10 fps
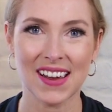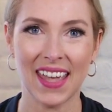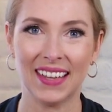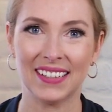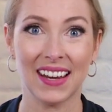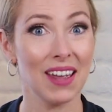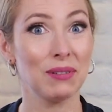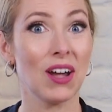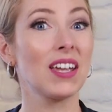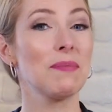and today
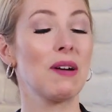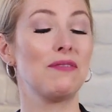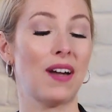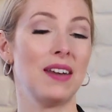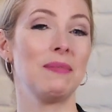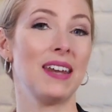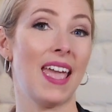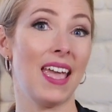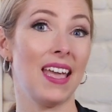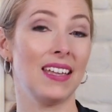I'm talking about vitamin
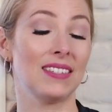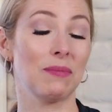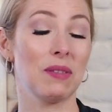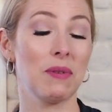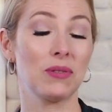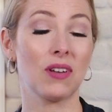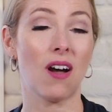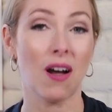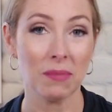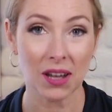A and some of the most
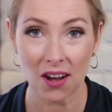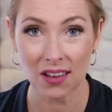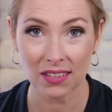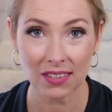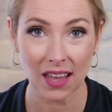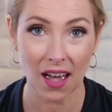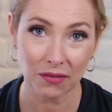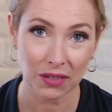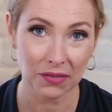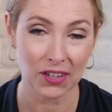common causes
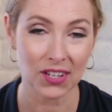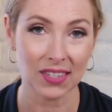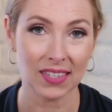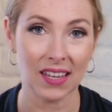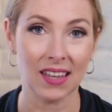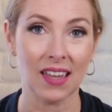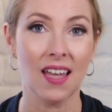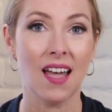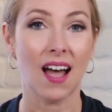of deficiency